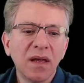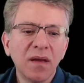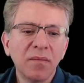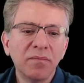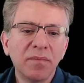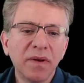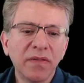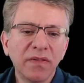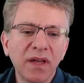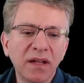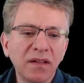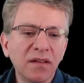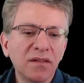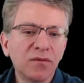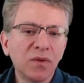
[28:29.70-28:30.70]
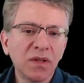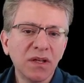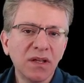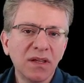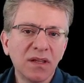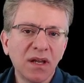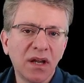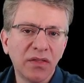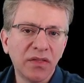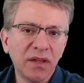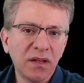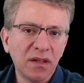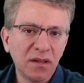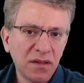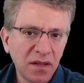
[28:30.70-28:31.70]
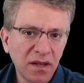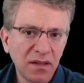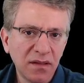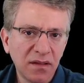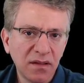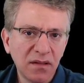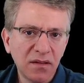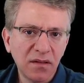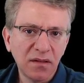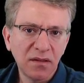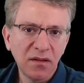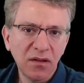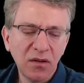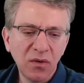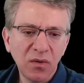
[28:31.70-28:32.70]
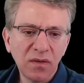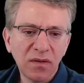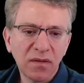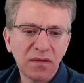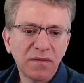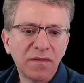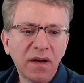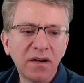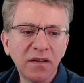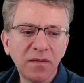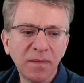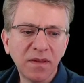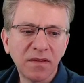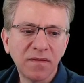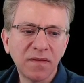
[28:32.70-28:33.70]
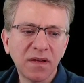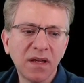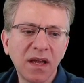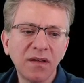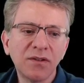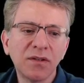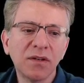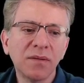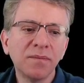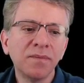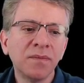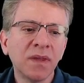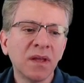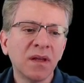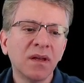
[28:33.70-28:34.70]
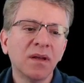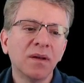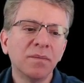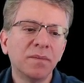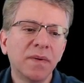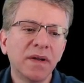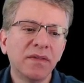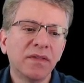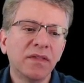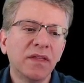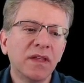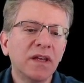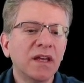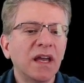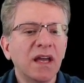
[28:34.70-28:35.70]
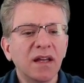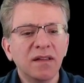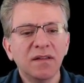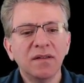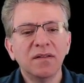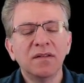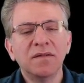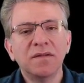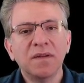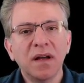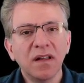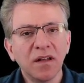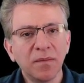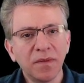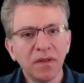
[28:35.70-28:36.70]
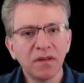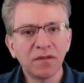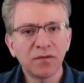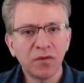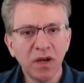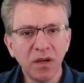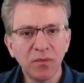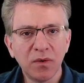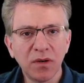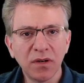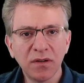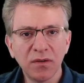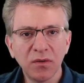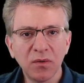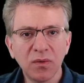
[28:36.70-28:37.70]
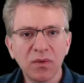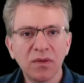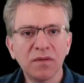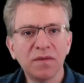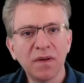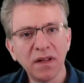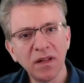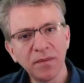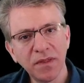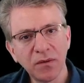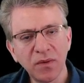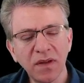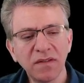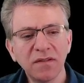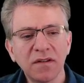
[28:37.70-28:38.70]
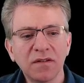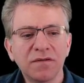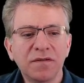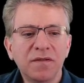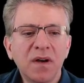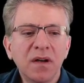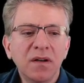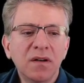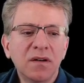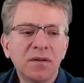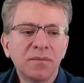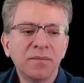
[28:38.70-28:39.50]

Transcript: But that is really not the intended use of the FHIR specification. But they had to develop this framework to develop the rest of FHIR.